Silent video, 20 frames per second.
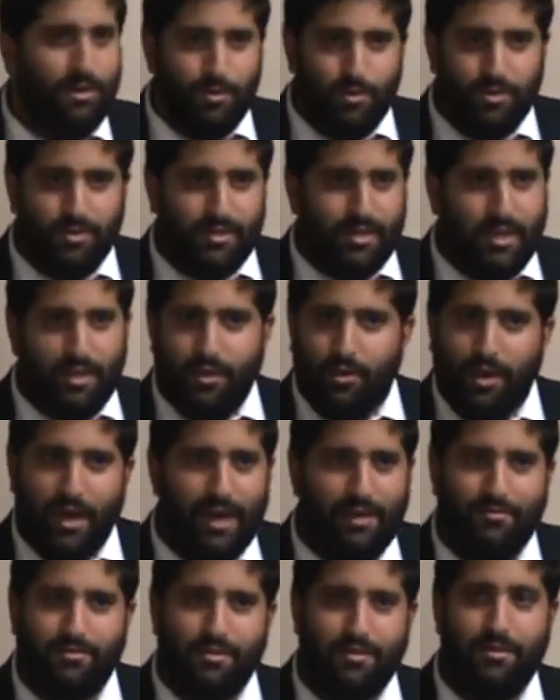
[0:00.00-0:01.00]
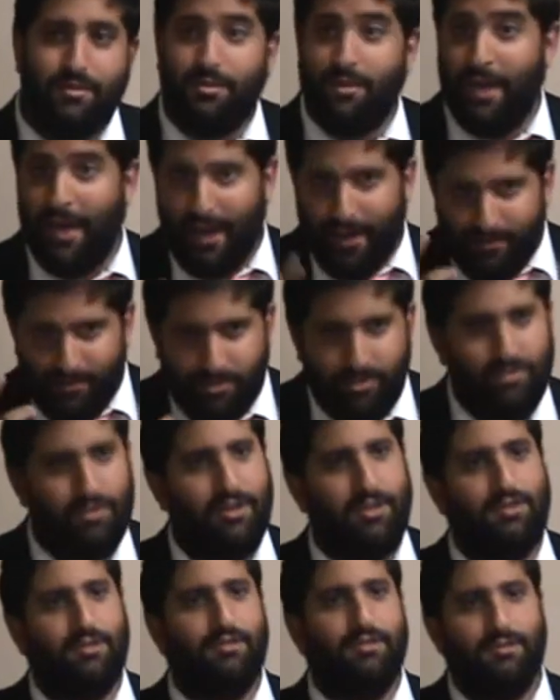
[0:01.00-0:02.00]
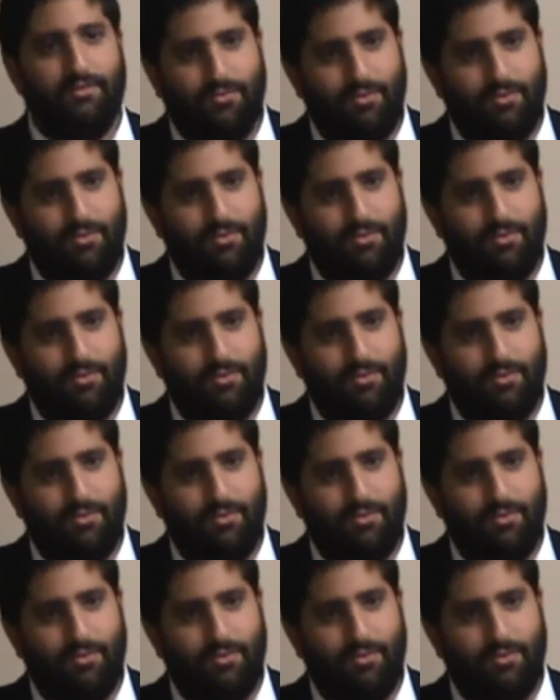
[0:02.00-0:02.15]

would say you have to, you have to,